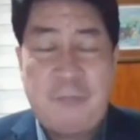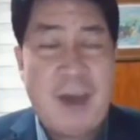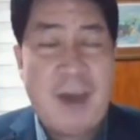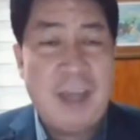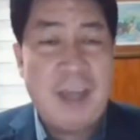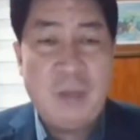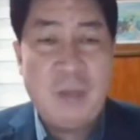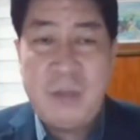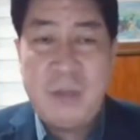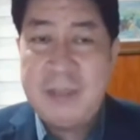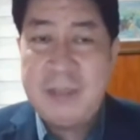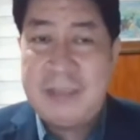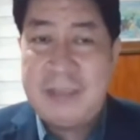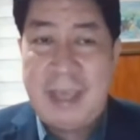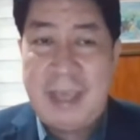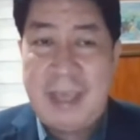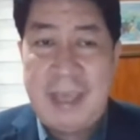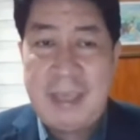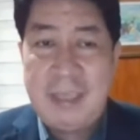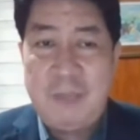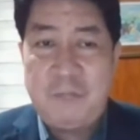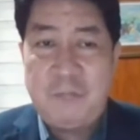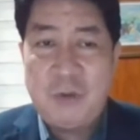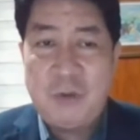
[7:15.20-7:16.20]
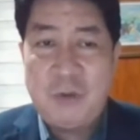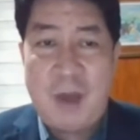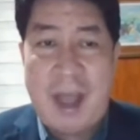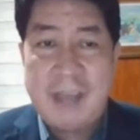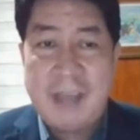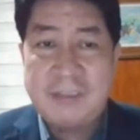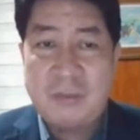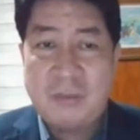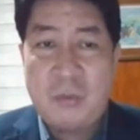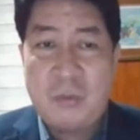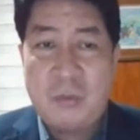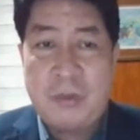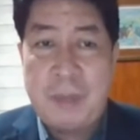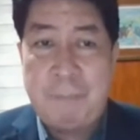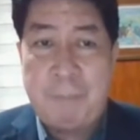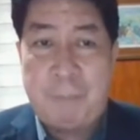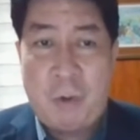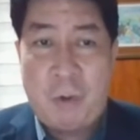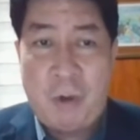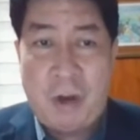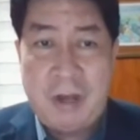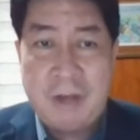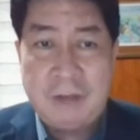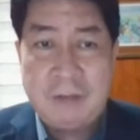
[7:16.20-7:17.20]
following day, if you're asked to
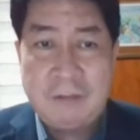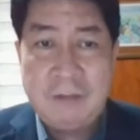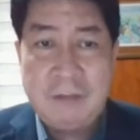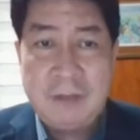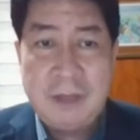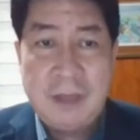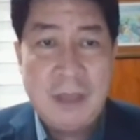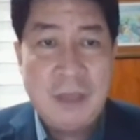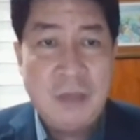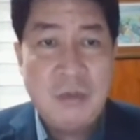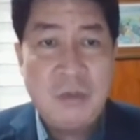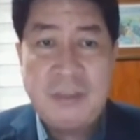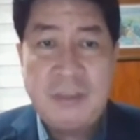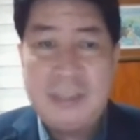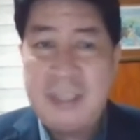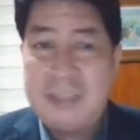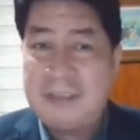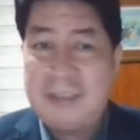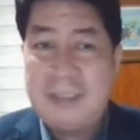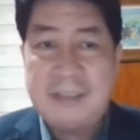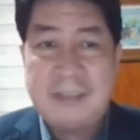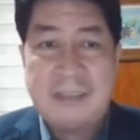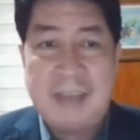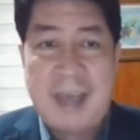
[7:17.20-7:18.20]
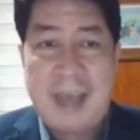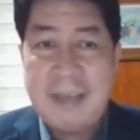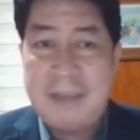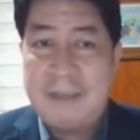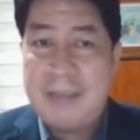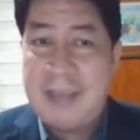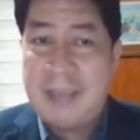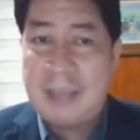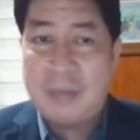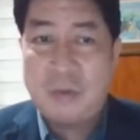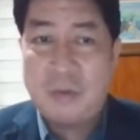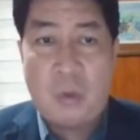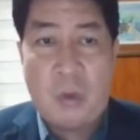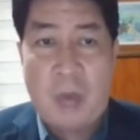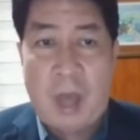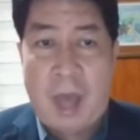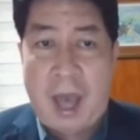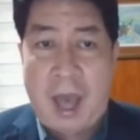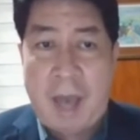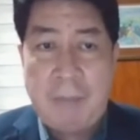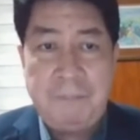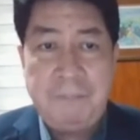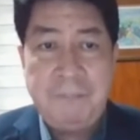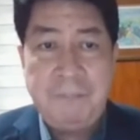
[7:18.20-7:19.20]
report, you just decide not to
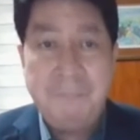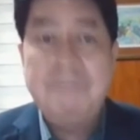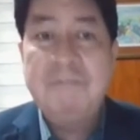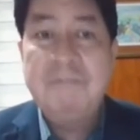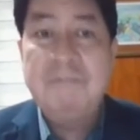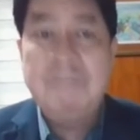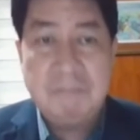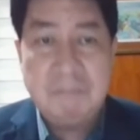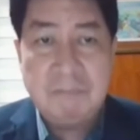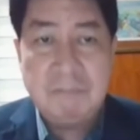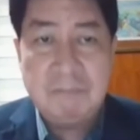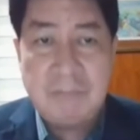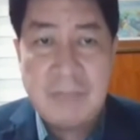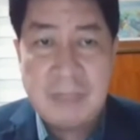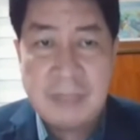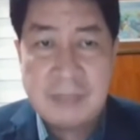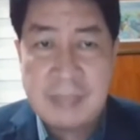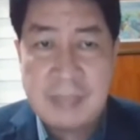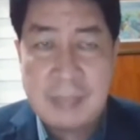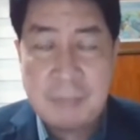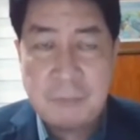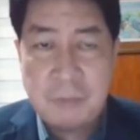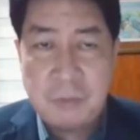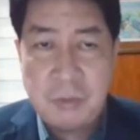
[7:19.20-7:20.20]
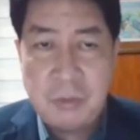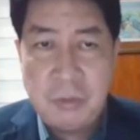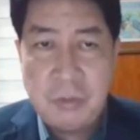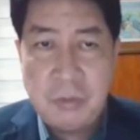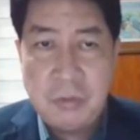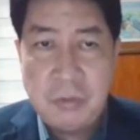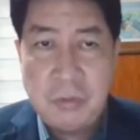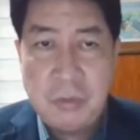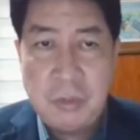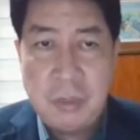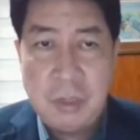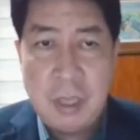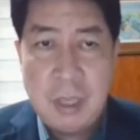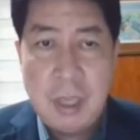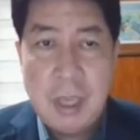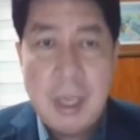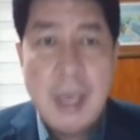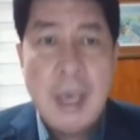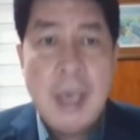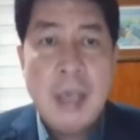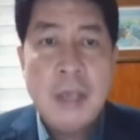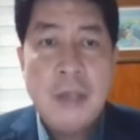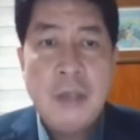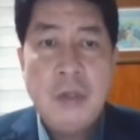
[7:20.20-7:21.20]
come. That's up to you.
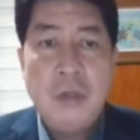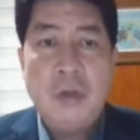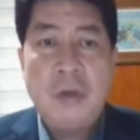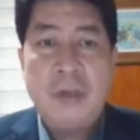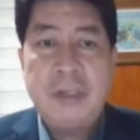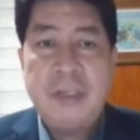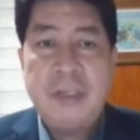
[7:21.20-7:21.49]
You're